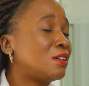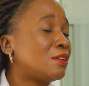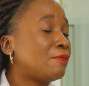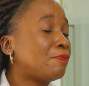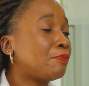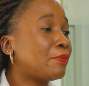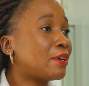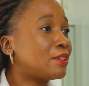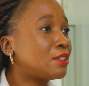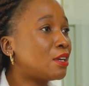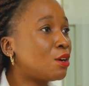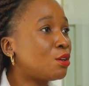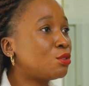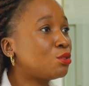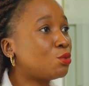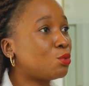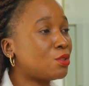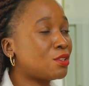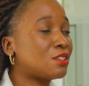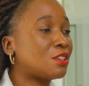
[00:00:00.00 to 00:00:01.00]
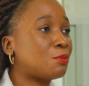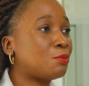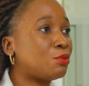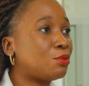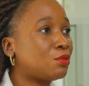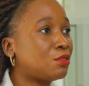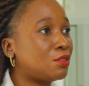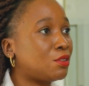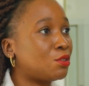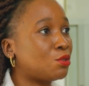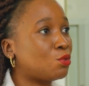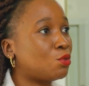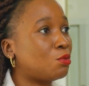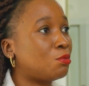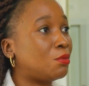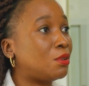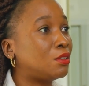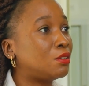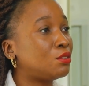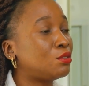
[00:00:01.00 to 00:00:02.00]
role is to guide them to
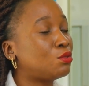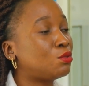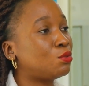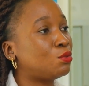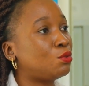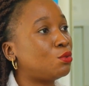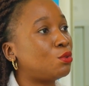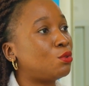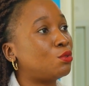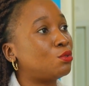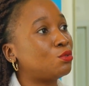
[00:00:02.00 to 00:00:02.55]
move out from the